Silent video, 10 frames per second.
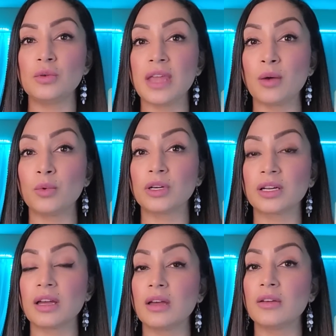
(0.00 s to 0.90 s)
network
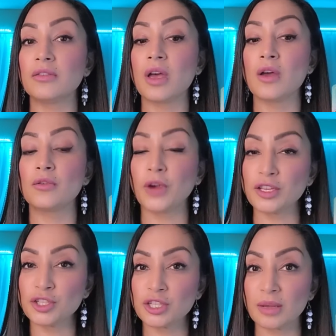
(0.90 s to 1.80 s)
of
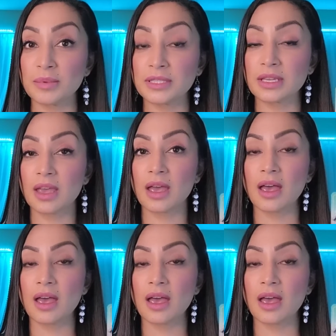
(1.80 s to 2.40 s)
friendships